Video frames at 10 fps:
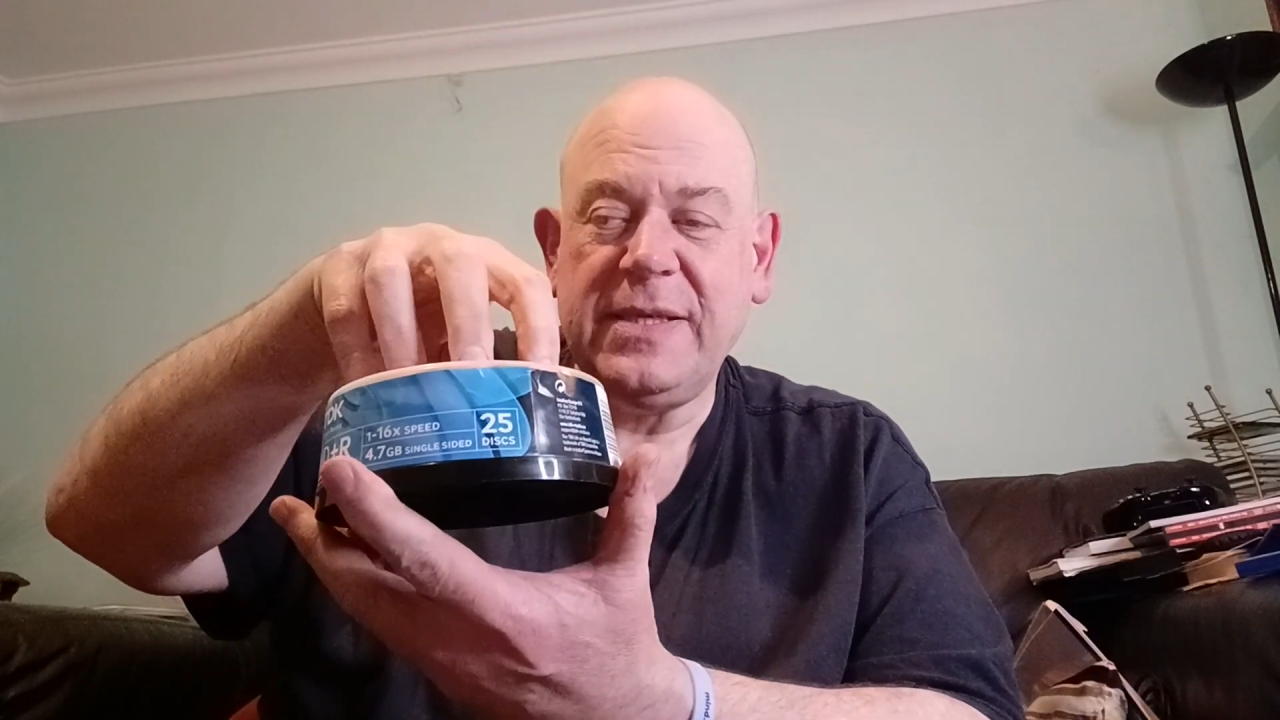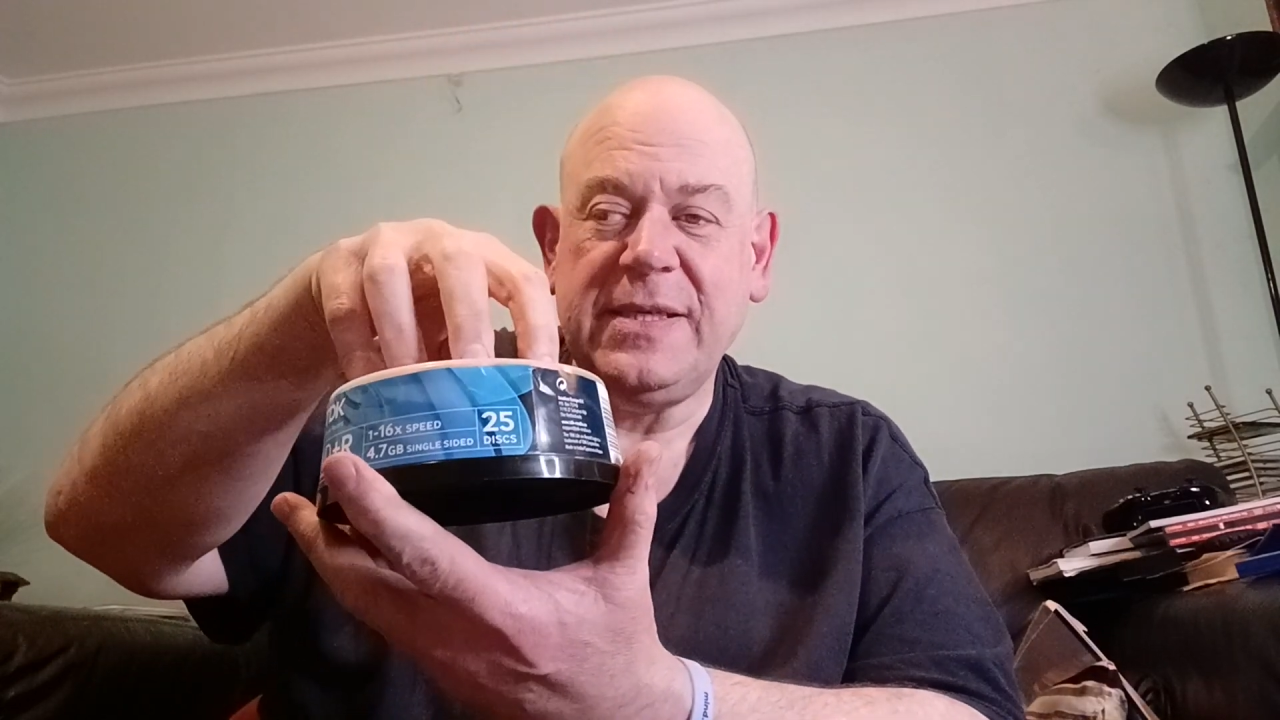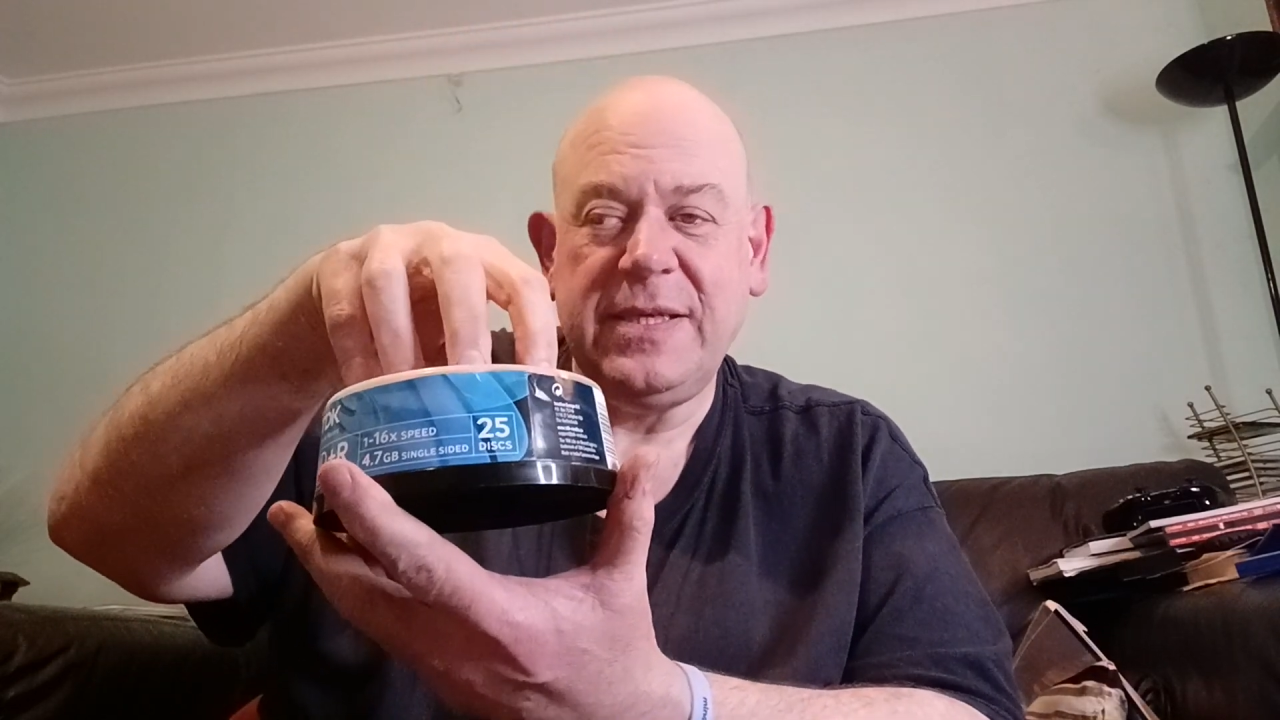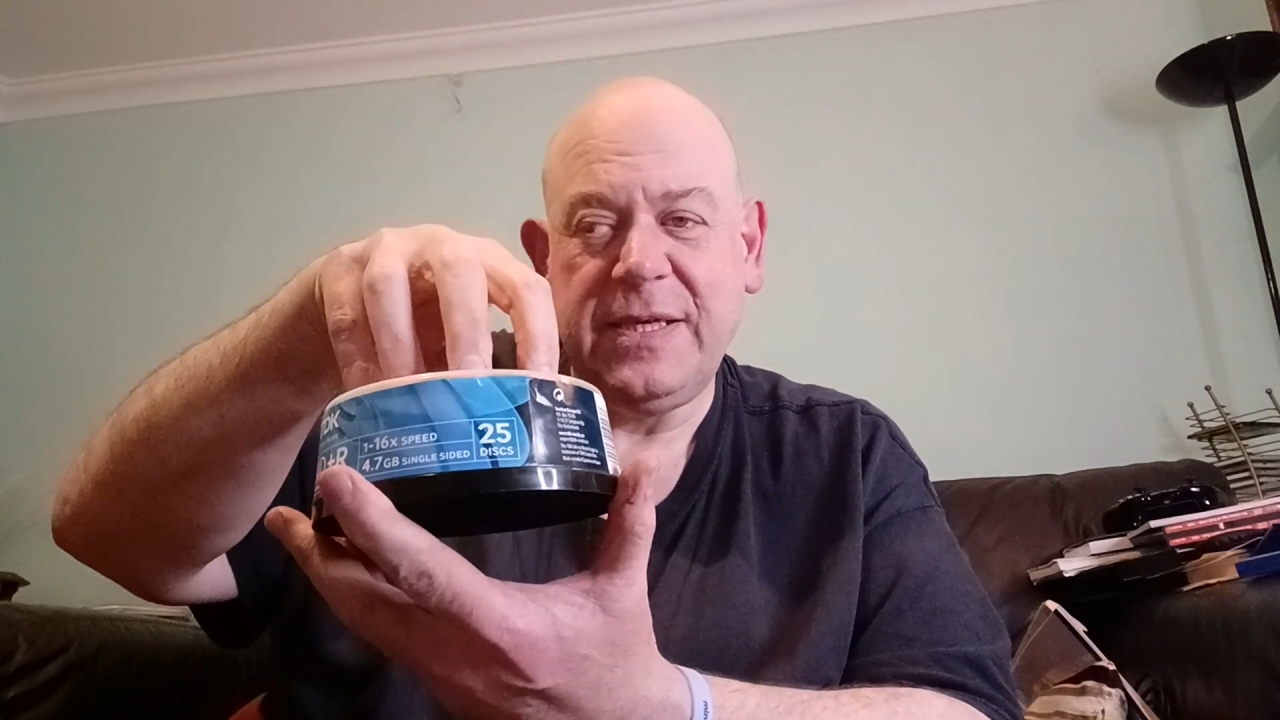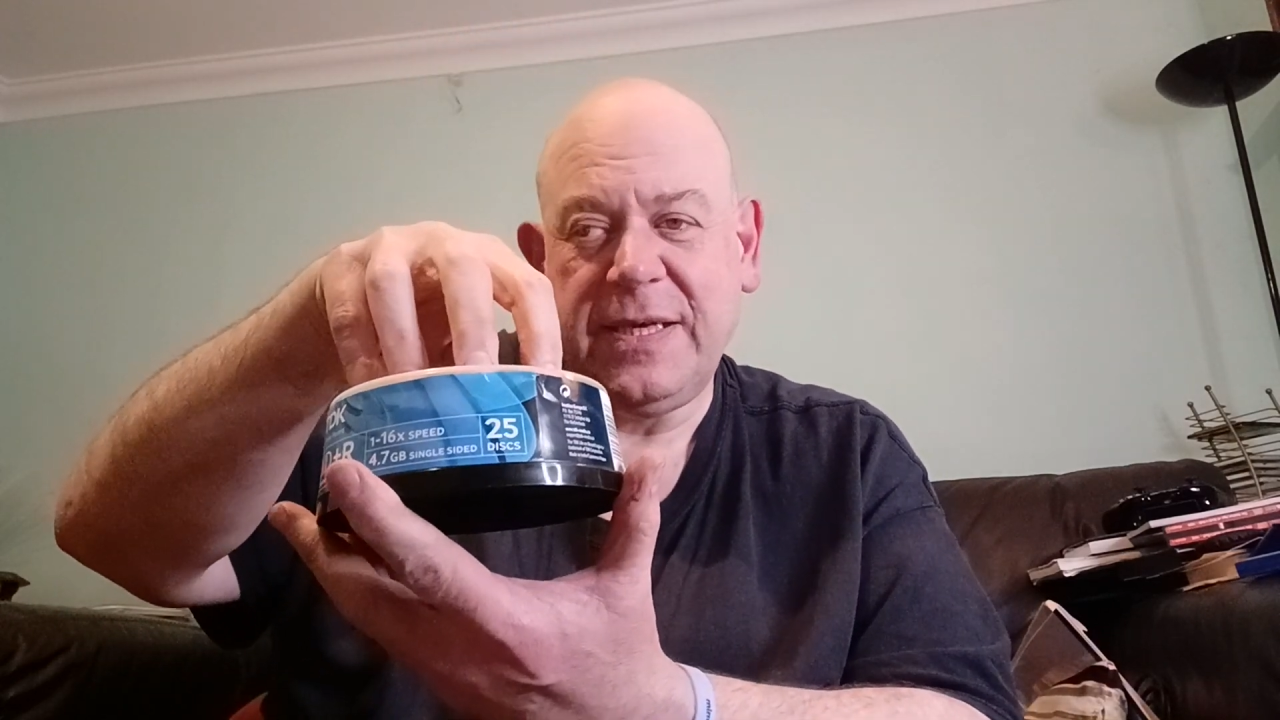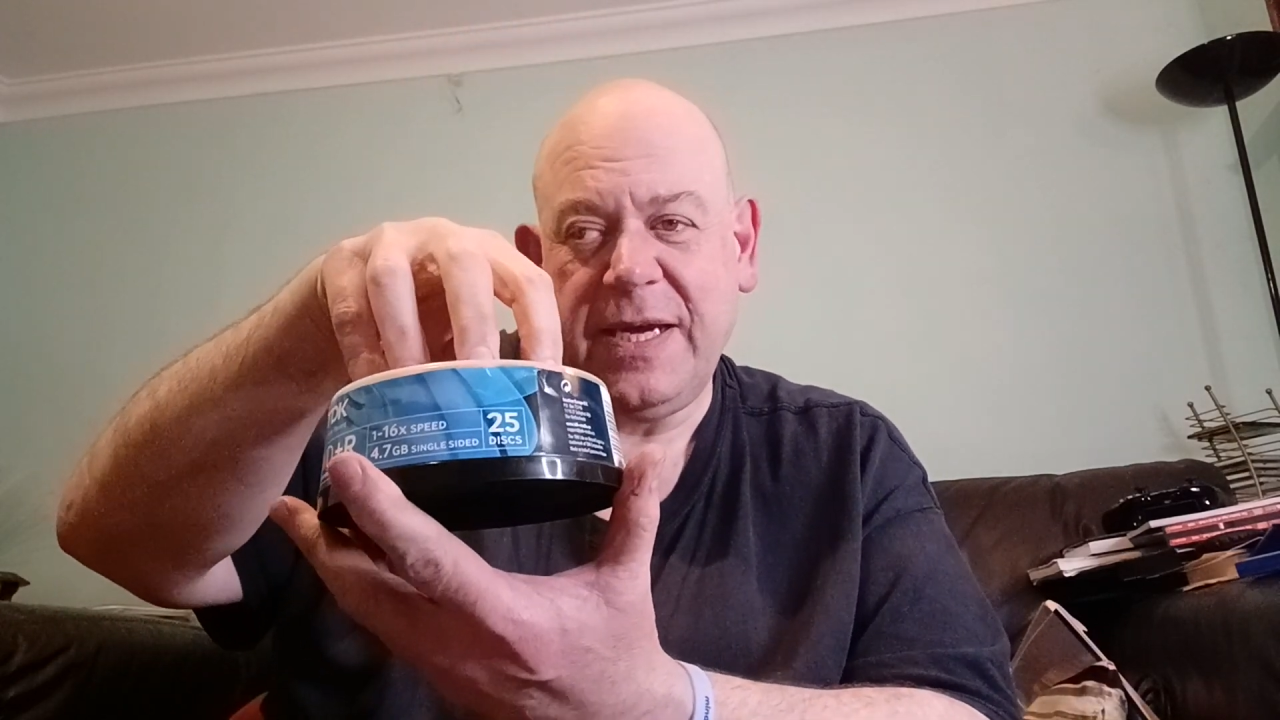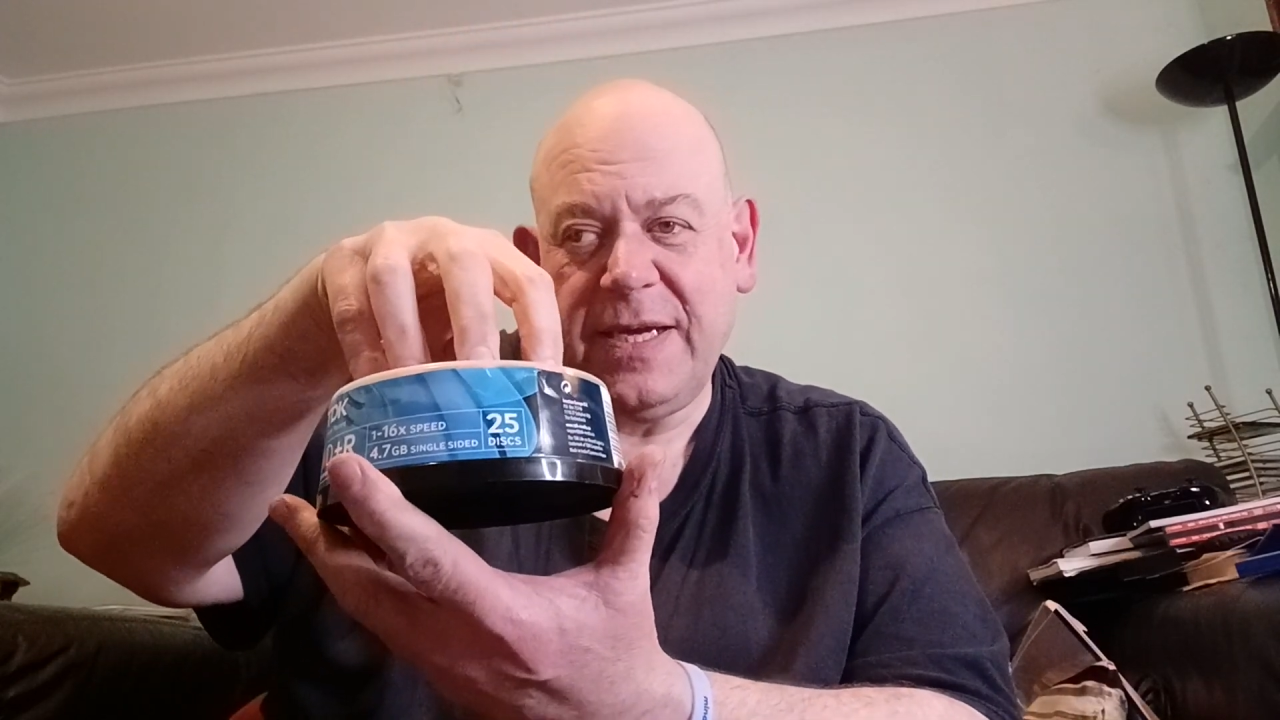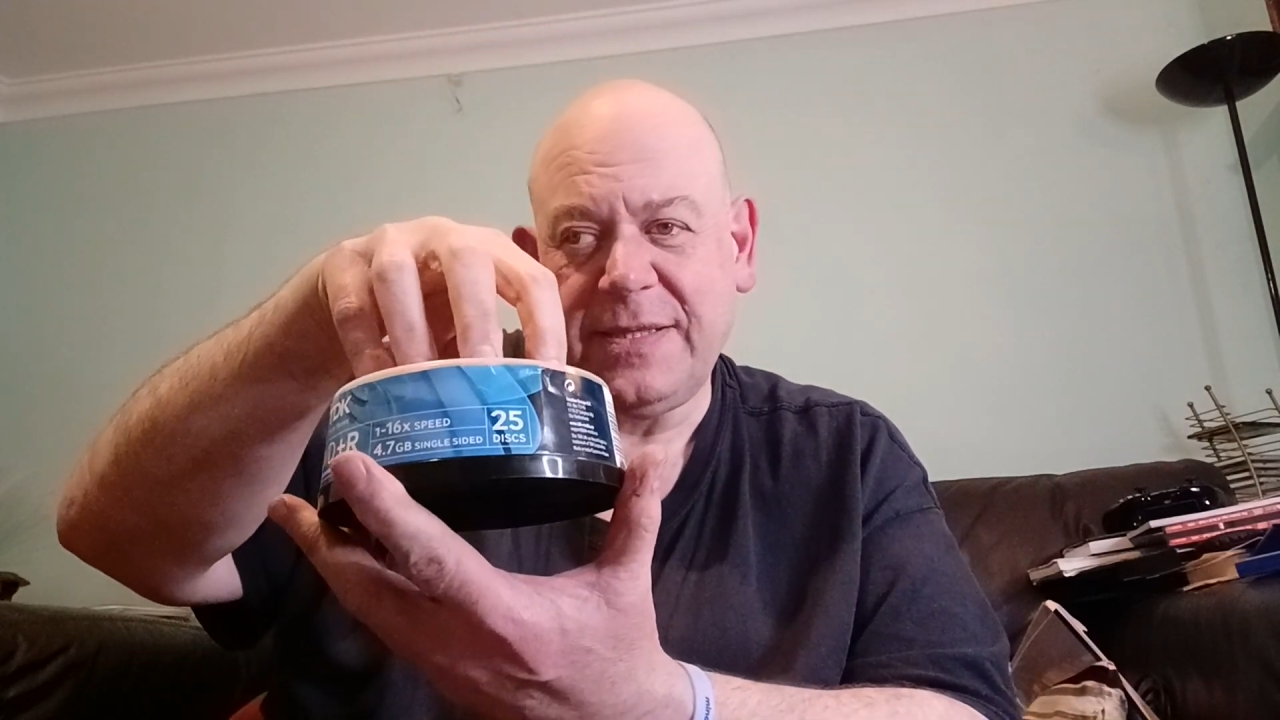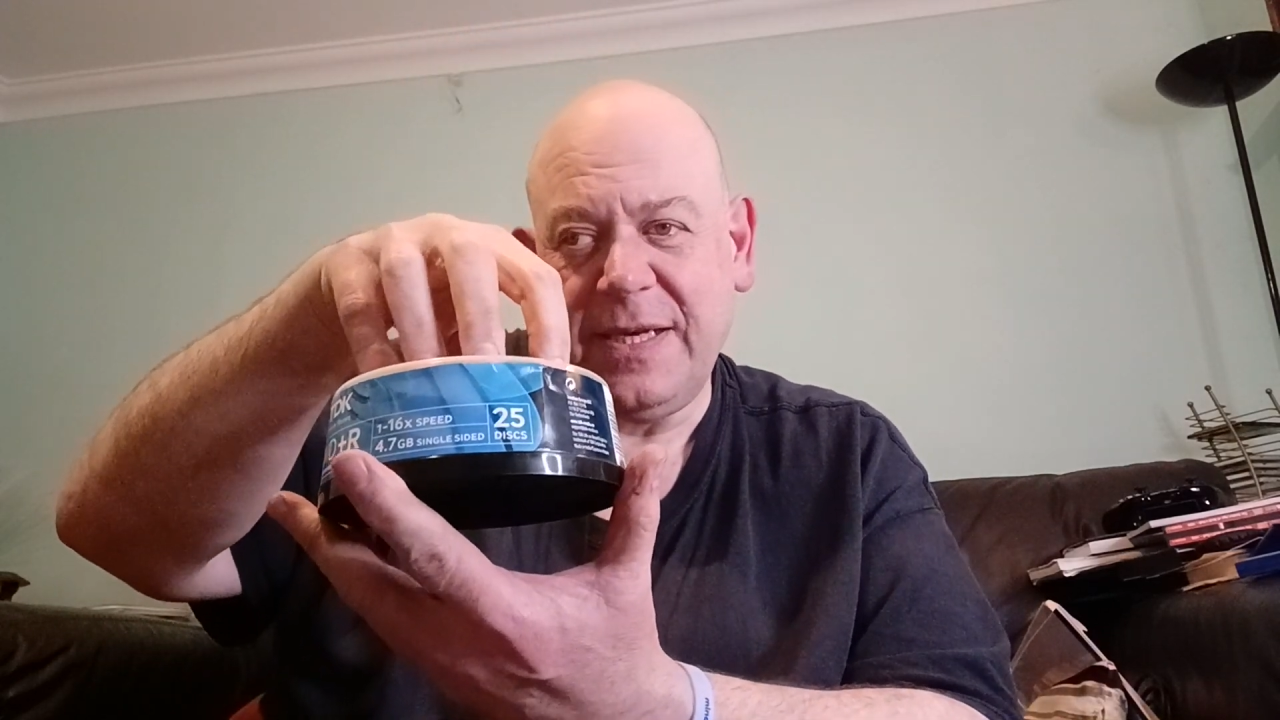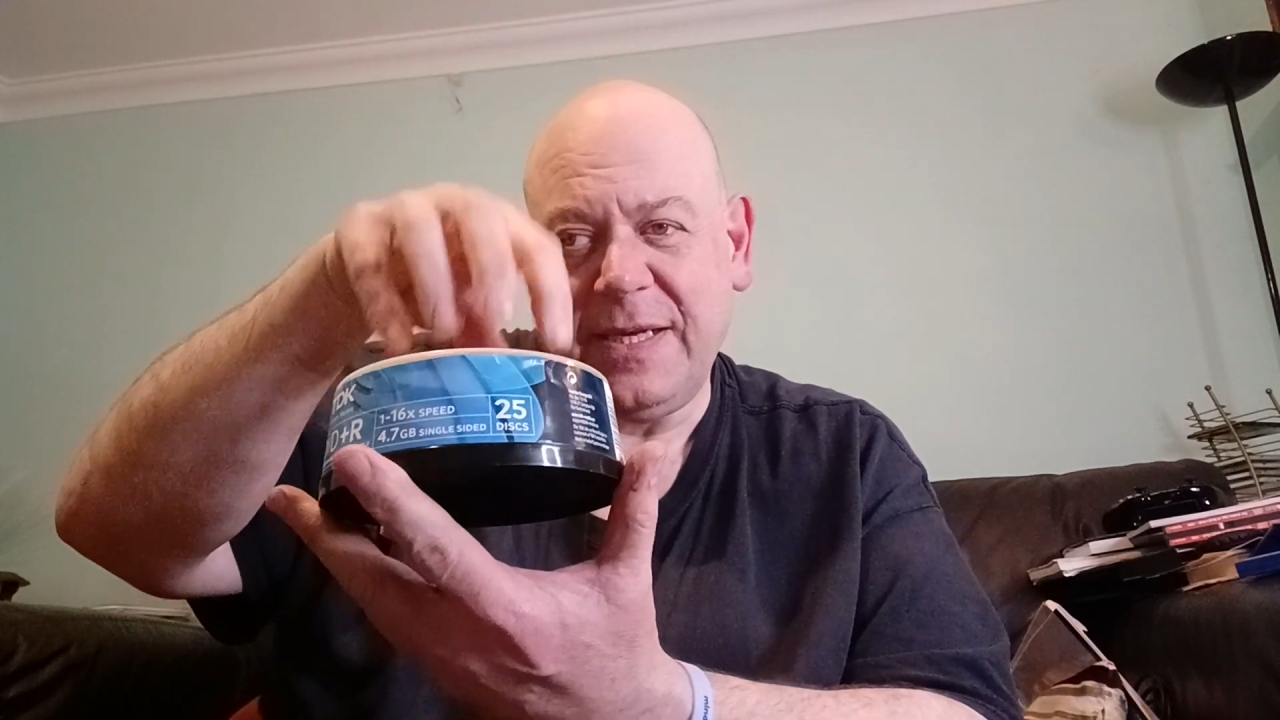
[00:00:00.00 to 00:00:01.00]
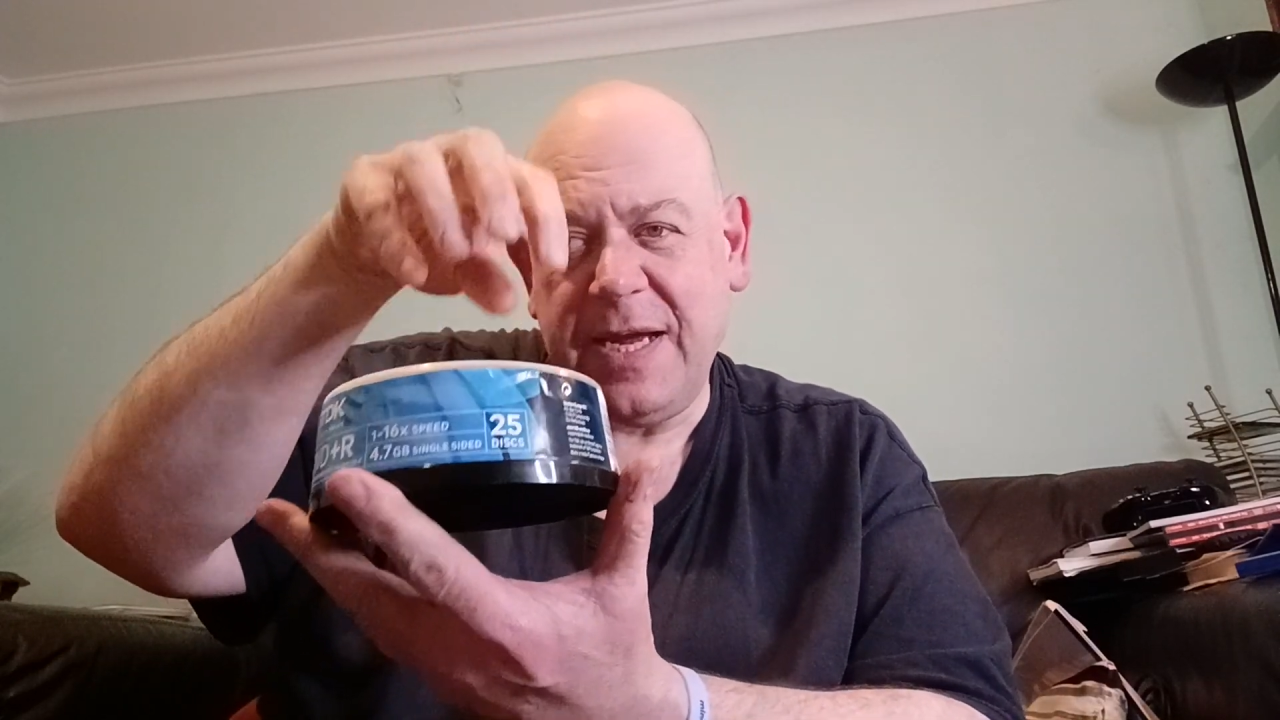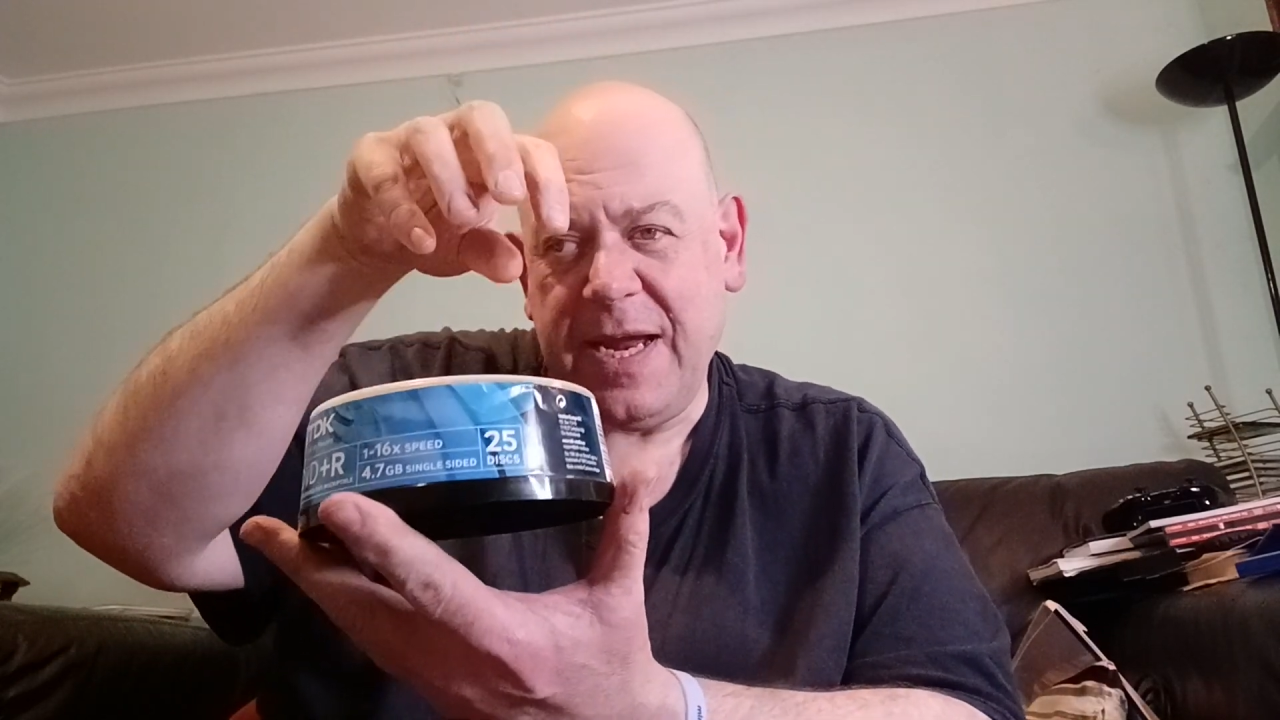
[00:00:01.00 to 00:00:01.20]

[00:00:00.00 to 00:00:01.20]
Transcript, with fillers: TDKs in